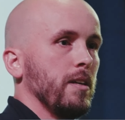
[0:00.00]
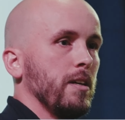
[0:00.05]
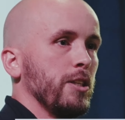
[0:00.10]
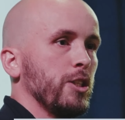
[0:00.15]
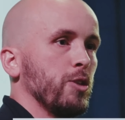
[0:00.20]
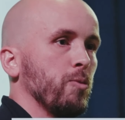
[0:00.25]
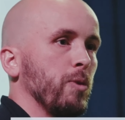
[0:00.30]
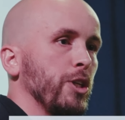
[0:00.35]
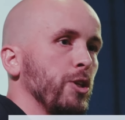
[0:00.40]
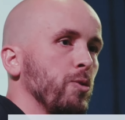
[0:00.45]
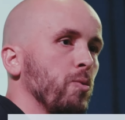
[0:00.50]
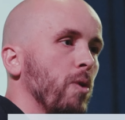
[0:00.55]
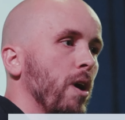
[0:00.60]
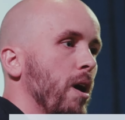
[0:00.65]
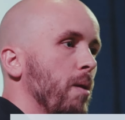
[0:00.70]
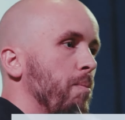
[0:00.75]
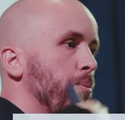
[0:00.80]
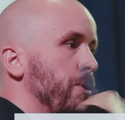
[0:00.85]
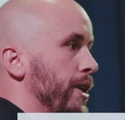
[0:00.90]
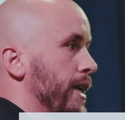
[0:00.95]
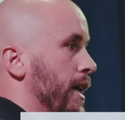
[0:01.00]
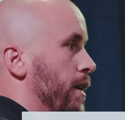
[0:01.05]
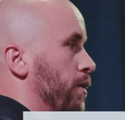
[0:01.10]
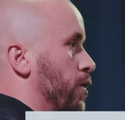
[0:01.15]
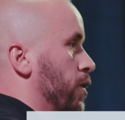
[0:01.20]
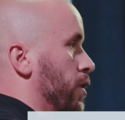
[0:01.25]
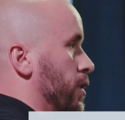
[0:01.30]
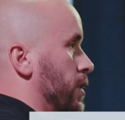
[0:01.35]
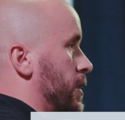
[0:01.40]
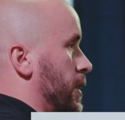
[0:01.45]
So when you are putting out
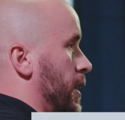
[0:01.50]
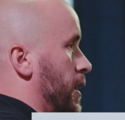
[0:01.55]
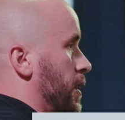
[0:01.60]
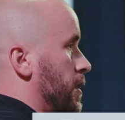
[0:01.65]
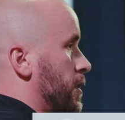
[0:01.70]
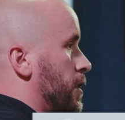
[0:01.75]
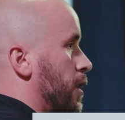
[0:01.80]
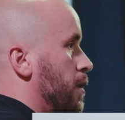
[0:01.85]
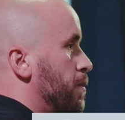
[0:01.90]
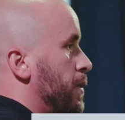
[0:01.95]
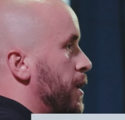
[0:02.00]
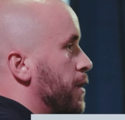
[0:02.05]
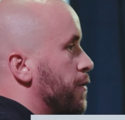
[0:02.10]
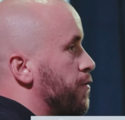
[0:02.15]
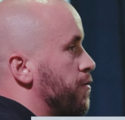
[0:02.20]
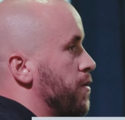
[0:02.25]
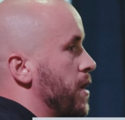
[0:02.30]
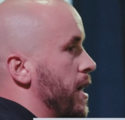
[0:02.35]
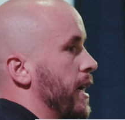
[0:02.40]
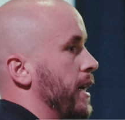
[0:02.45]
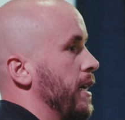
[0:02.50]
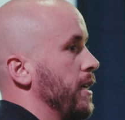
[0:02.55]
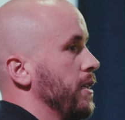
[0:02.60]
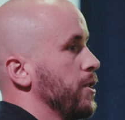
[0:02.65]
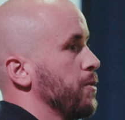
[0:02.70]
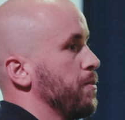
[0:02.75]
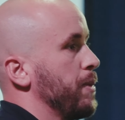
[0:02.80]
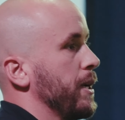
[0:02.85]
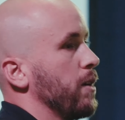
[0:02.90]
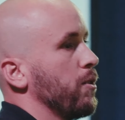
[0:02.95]
content, don't be afraid
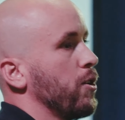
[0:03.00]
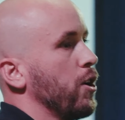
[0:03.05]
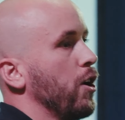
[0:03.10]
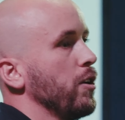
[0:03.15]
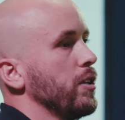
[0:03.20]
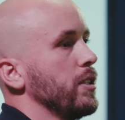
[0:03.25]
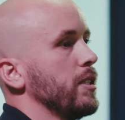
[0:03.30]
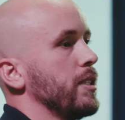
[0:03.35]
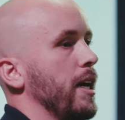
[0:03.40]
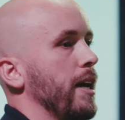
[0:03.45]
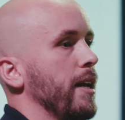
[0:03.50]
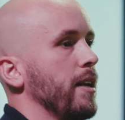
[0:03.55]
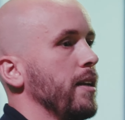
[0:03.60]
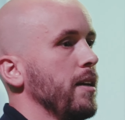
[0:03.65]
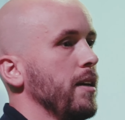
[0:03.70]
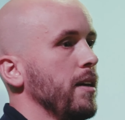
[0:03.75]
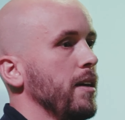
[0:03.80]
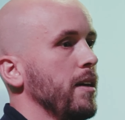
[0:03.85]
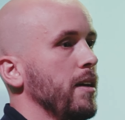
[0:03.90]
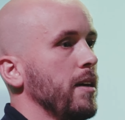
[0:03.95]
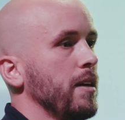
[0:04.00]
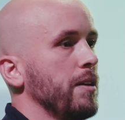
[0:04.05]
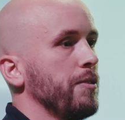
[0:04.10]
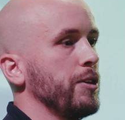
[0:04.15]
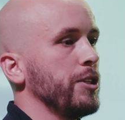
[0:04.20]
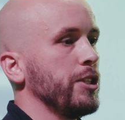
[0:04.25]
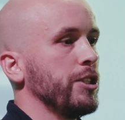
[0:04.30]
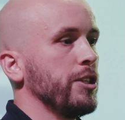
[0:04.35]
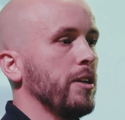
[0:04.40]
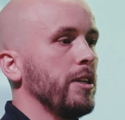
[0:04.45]
to put out content
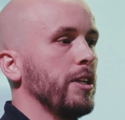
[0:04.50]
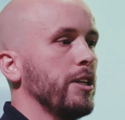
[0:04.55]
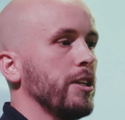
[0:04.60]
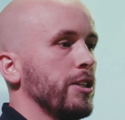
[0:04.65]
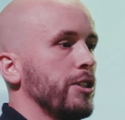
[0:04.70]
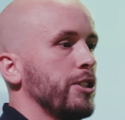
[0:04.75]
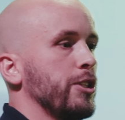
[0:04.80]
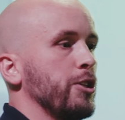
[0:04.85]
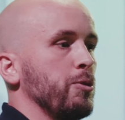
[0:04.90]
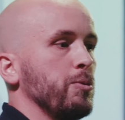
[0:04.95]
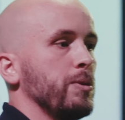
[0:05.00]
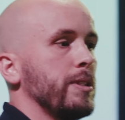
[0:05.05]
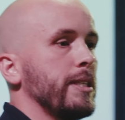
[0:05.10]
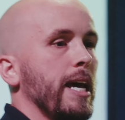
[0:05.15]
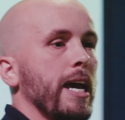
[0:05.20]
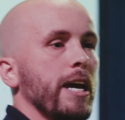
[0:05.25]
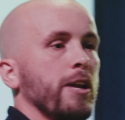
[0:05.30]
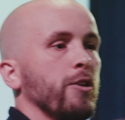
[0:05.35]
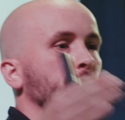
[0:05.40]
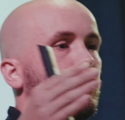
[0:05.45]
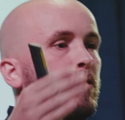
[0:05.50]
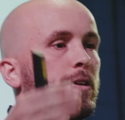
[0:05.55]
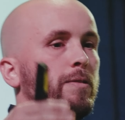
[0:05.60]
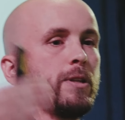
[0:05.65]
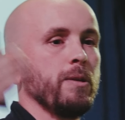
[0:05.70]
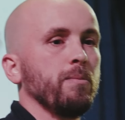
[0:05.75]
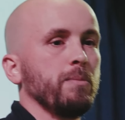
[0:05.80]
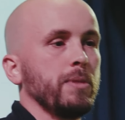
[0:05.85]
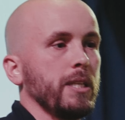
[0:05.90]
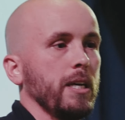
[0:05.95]
that is only going to suit 10 or
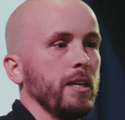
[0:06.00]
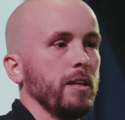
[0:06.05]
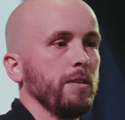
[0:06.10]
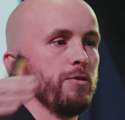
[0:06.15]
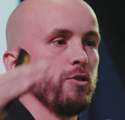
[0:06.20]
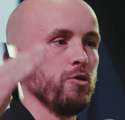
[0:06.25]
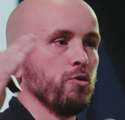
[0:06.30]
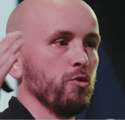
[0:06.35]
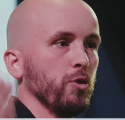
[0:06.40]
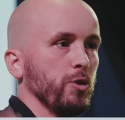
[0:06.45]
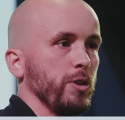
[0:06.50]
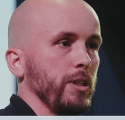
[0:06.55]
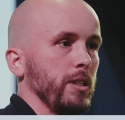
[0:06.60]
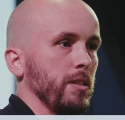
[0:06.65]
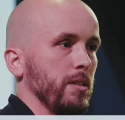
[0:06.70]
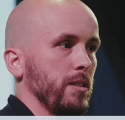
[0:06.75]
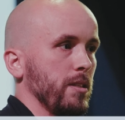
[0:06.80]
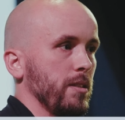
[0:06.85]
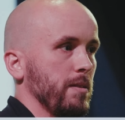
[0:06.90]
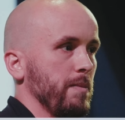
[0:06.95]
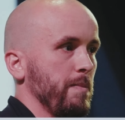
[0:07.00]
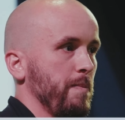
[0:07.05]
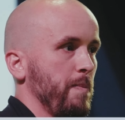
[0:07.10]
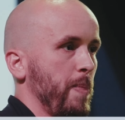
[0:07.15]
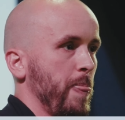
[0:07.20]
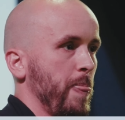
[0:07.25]
15% of your audience.